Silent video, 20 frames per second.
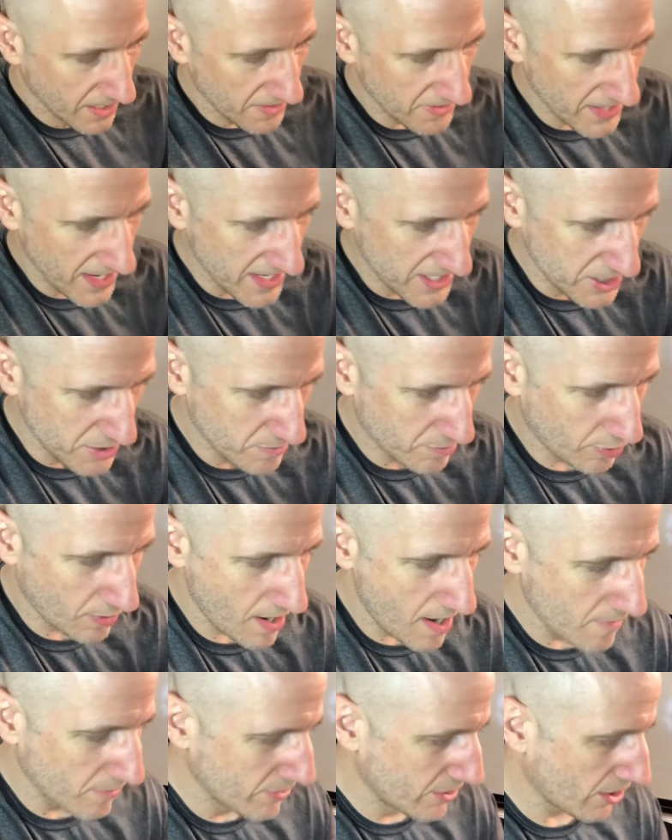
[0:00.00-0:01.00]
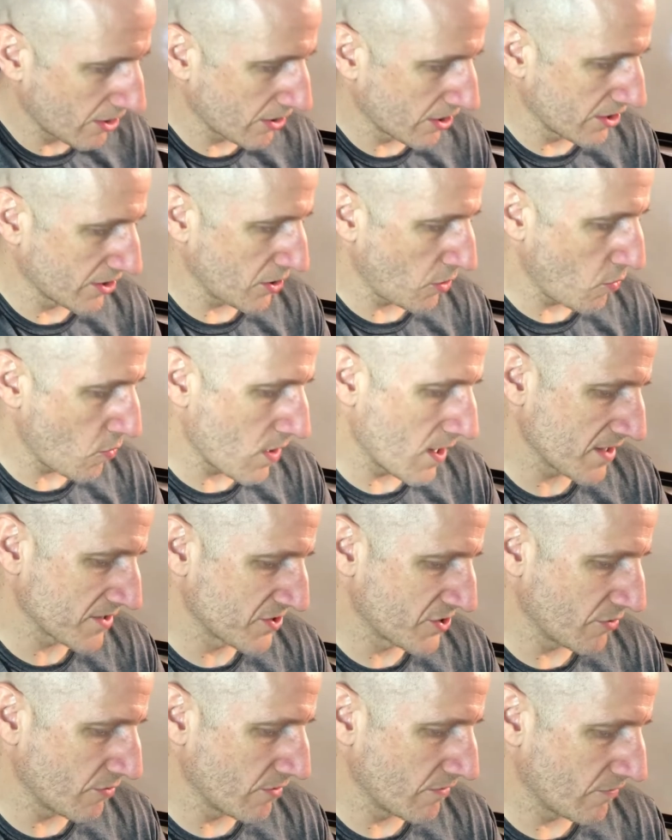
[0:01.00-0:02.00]
that you probably are going to
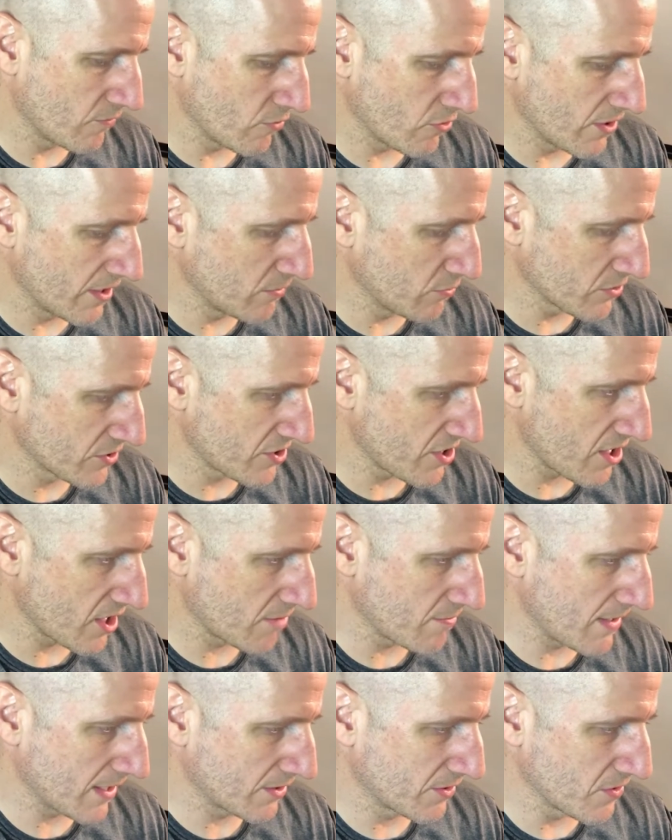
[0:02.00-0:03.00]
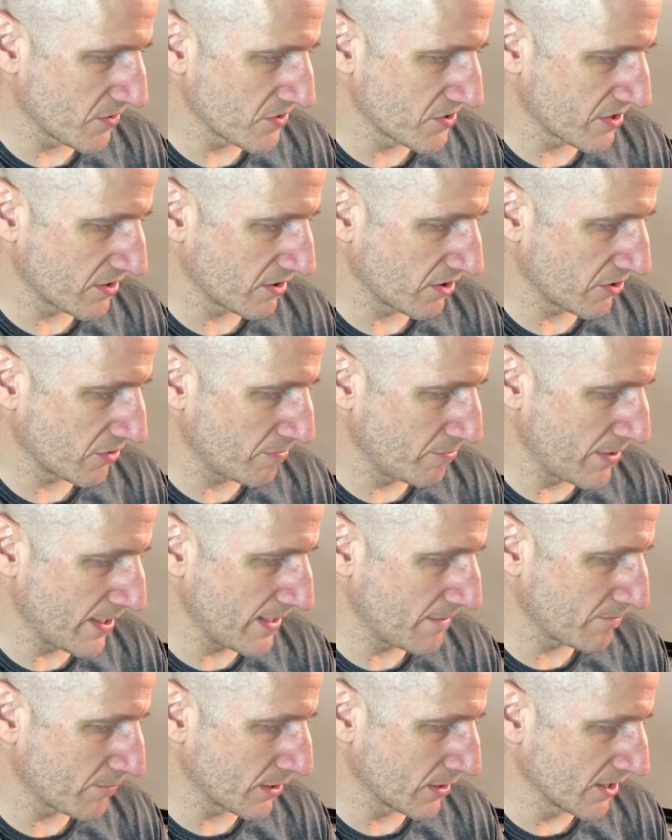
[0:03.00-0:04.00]
want to avoid. We'll talk about those in a little
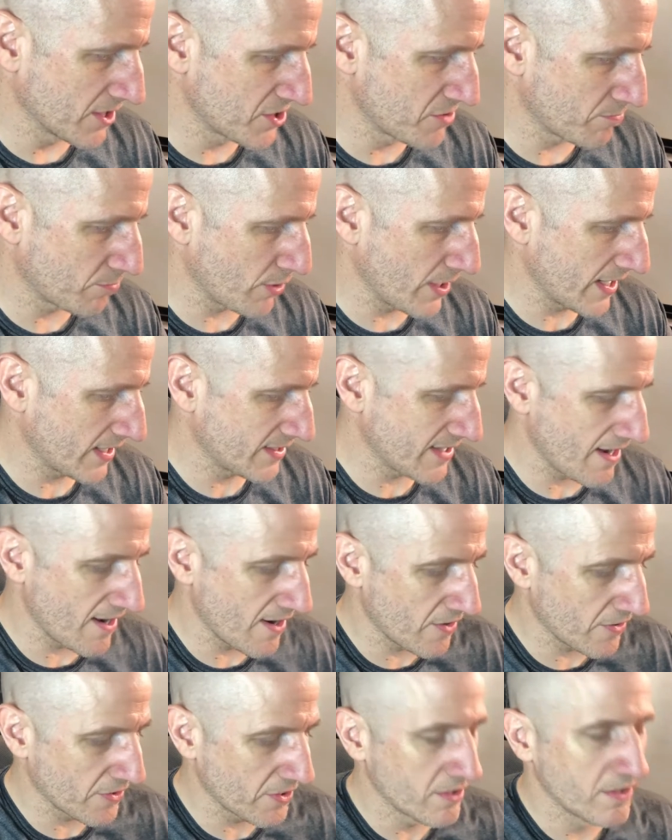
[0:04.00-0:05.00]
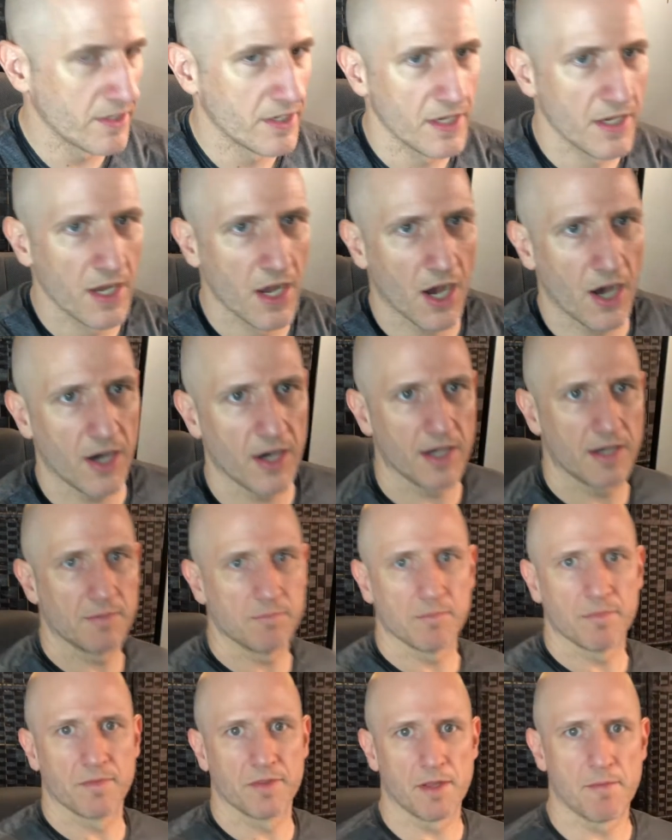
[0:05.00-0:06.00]
bit, but let's break down
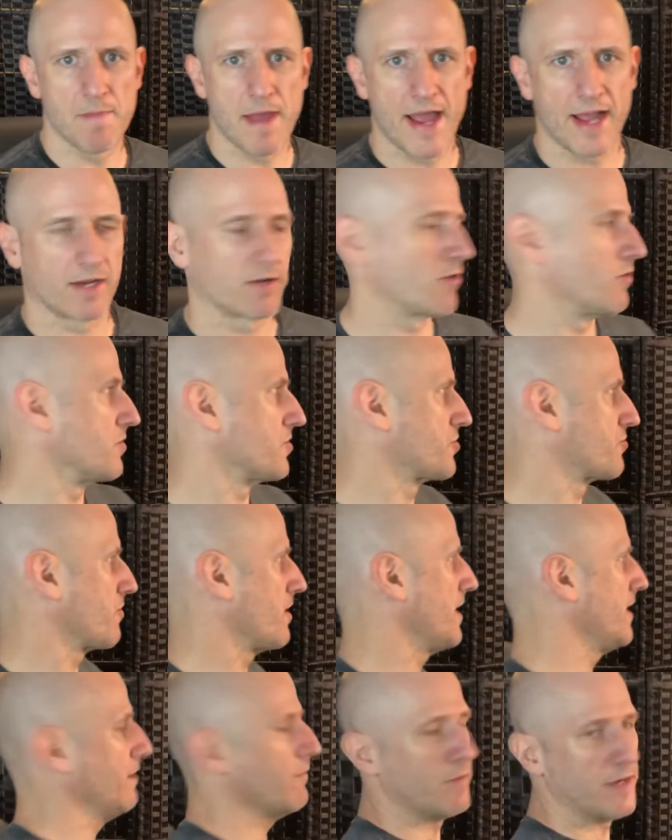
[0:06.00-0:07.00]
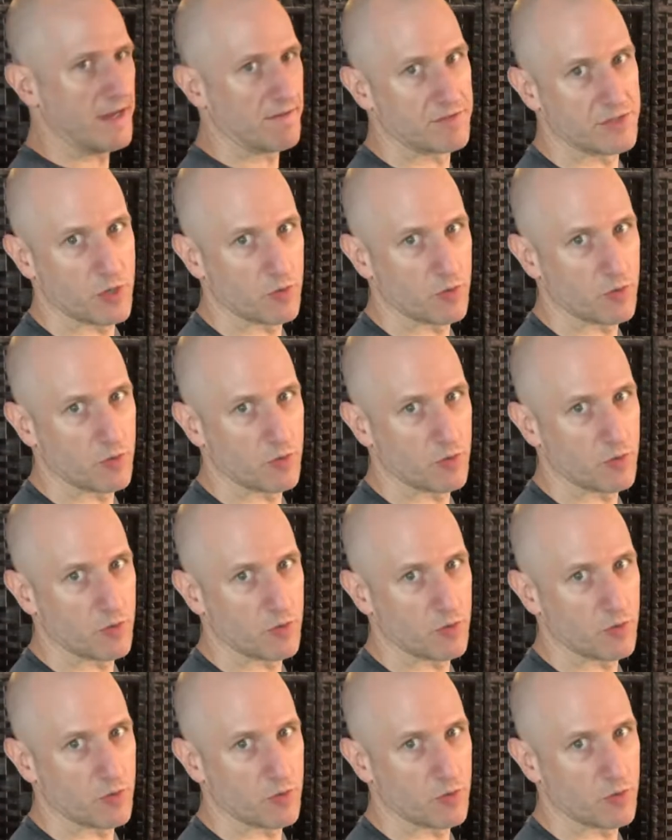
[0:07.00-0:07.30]
the macros, right? We have